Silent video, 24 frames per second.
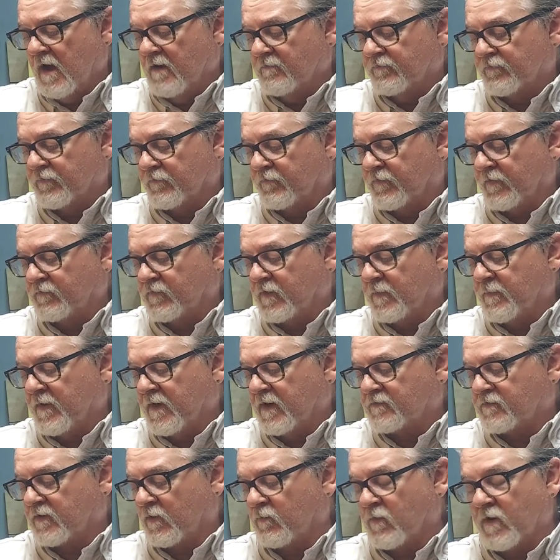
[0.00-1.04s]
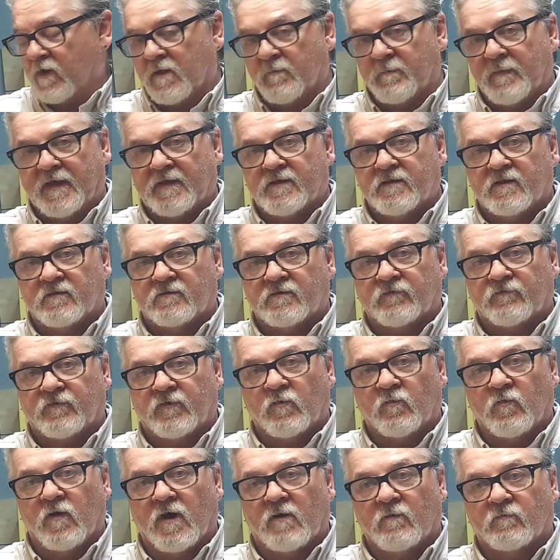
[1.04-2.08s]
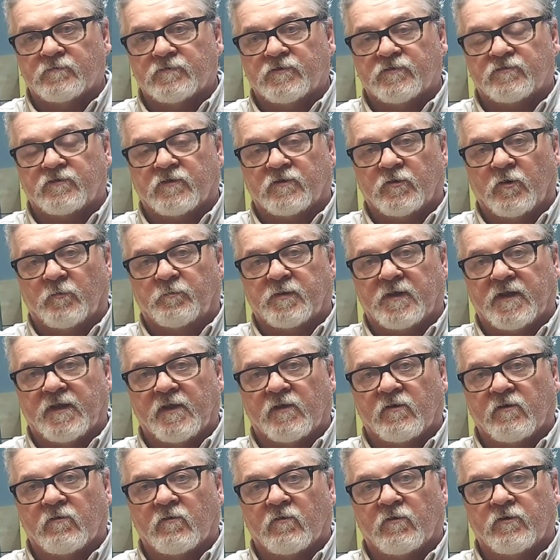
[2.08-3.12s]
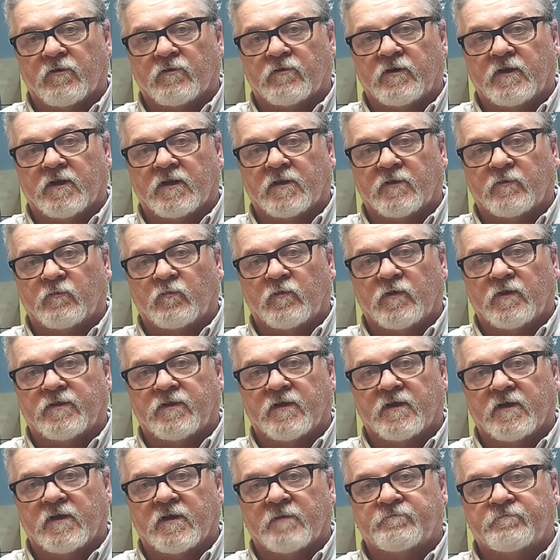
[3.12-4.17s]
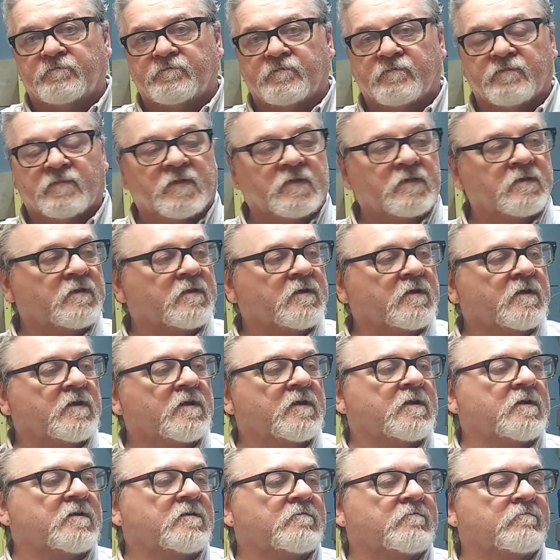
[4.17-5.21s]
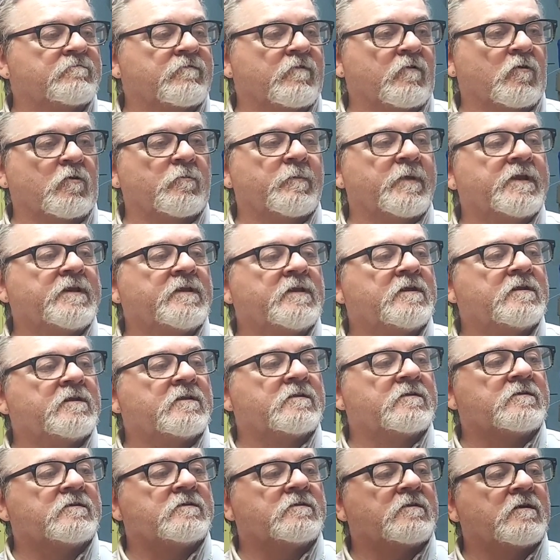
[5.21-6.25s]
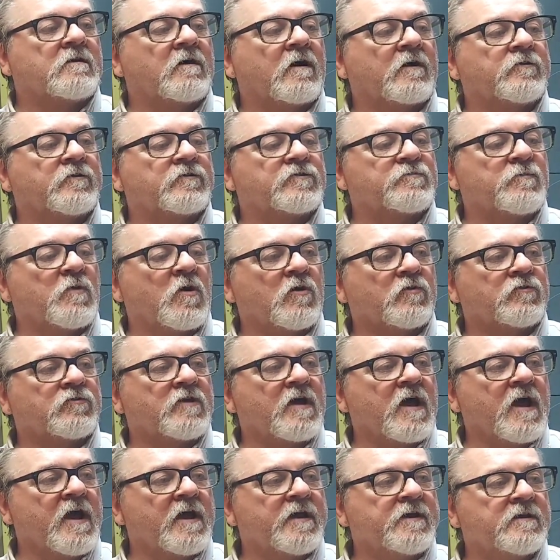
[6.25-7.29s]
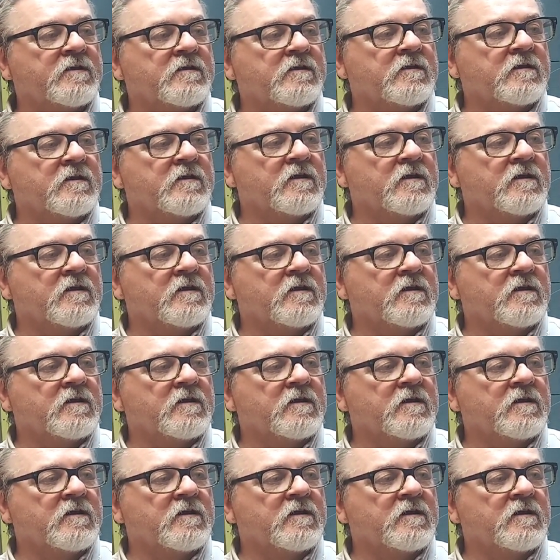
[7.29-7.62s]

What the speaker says: for 50 bucks, I recommend this if you want just a little plinker or you're dealing with vermin on the small side.